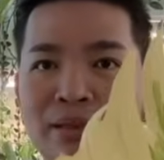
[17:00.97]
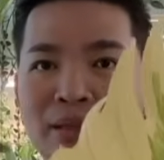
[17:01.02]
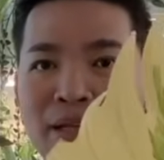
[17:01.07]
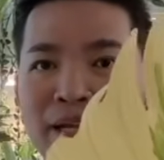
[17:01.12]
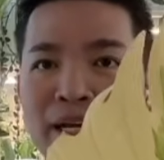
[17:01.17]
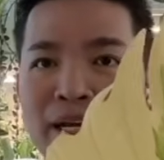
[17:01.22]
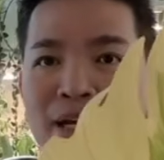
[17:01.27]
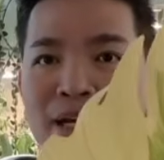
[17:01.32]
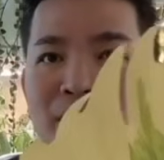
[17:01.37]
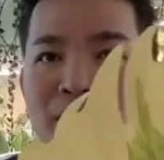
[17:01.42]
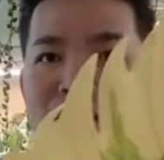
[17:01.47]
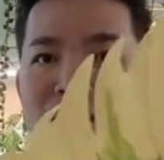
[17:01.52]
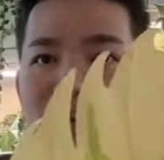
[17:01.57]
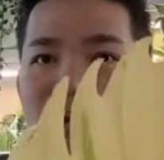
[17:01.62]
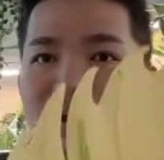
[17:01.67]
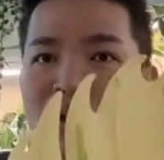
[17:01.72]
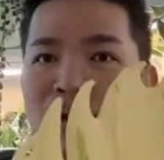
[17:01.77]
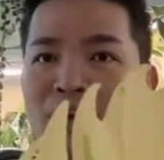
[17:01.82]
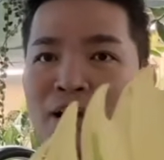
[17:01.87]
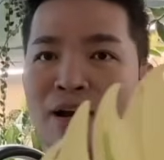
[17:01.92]
Like,
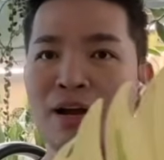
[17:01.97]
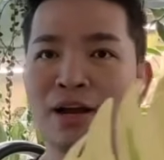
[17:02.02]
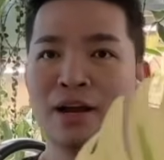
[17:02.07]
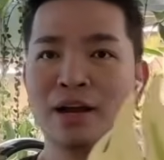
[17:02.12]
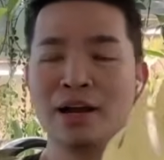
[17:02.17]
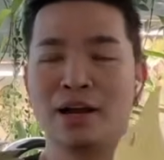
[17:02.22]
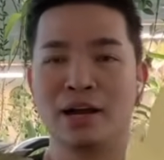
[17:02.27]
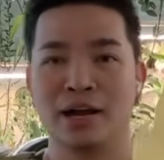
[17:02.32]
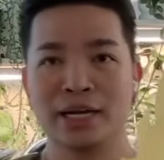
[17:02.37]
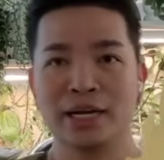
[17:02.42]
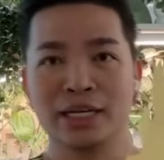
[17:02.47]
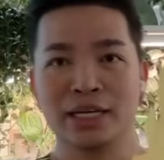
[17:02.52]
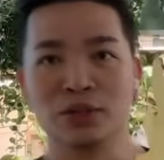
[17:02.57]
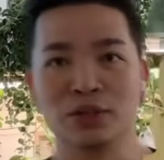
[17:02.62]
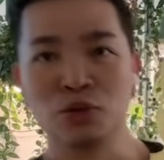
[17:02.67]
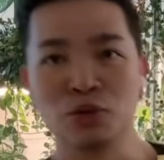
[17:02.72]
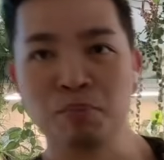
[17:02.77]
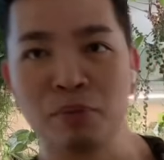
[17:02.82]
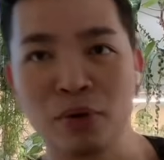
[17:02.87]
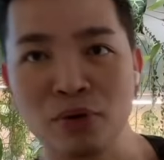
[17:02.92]
I need
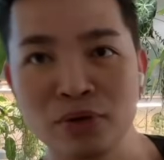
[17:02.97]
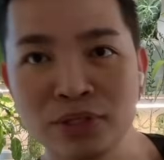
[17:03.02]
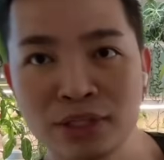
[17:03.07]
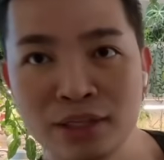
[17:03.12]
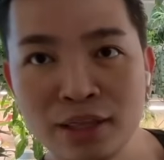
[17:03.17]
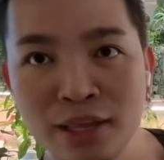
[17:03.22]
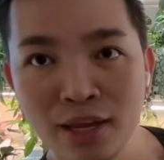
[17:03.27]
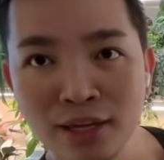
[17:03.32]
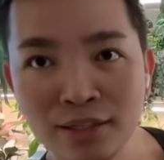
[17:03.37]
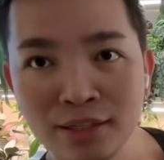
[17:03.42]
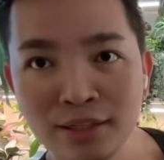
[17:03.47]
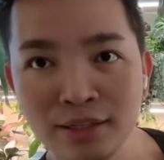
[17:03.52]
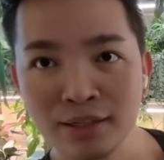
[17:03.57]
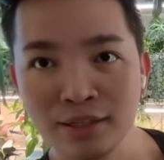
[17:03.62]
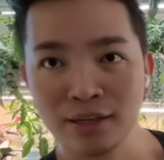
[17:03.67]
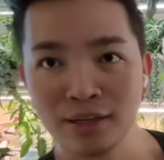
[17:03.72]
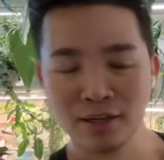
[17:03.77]
to post this.